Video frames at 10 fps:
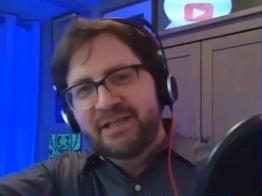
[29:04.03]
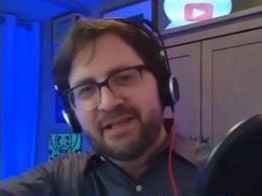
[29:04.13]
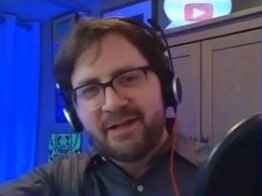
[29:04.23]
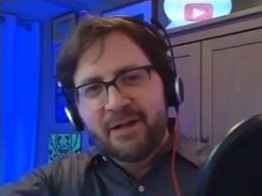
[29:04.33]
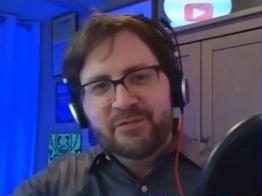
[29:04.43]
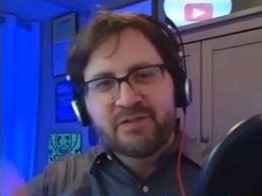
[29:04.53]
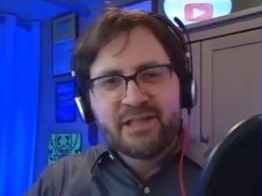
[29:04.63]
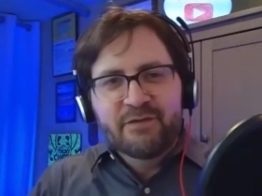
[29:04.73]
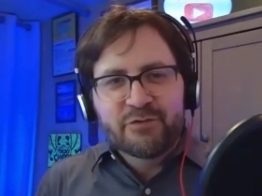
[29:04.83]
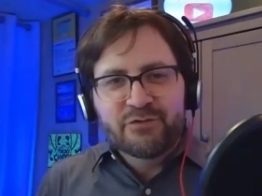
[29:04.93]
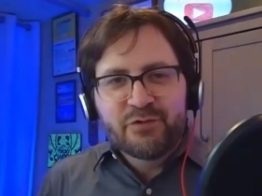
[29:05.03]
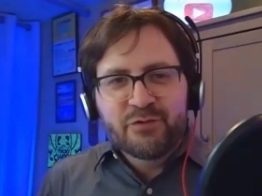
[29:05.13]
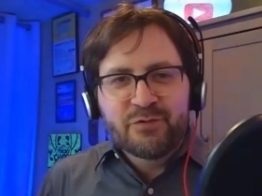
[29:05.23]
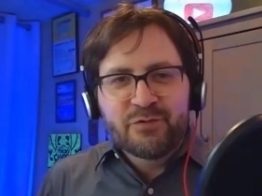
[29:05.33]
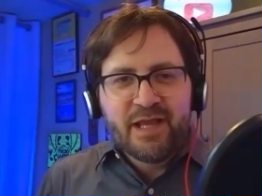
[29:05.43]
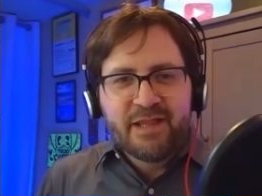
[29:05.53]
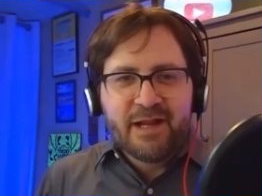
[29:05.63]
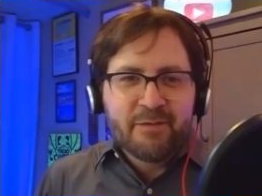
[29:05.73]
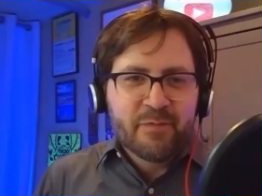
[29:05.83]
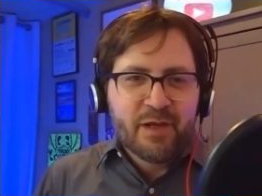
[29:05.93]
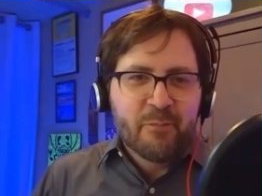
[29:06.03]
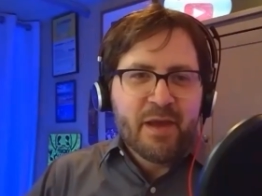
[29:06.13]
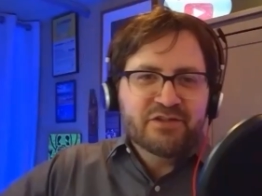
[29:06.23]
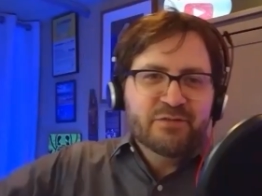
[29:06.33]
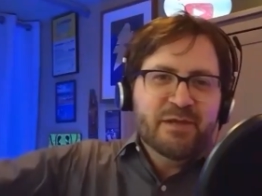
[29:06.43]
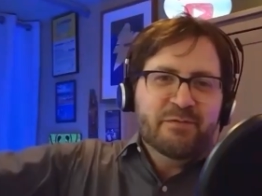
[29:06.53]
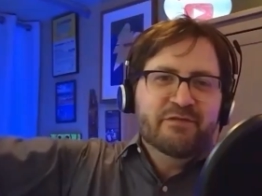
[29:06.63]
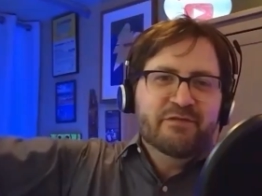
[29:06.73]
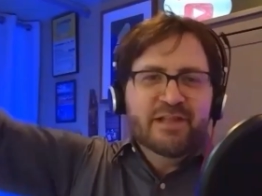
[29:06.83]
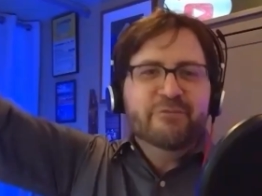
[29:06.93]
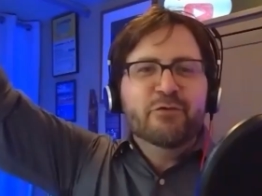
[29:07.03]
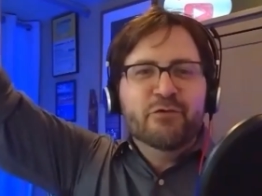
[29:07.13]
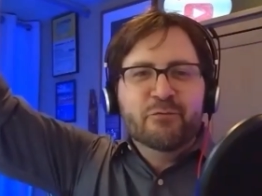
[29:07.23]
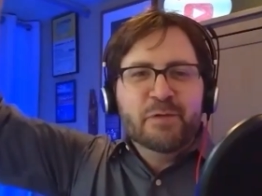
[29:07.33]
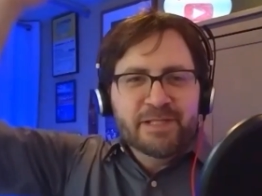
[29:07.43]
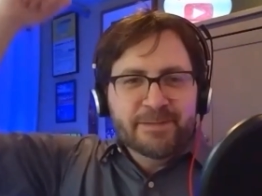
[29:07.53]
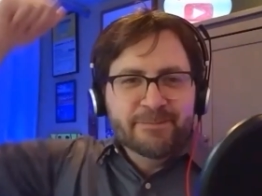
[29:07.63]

can get up to level 2. And I imagine maybe even level 3.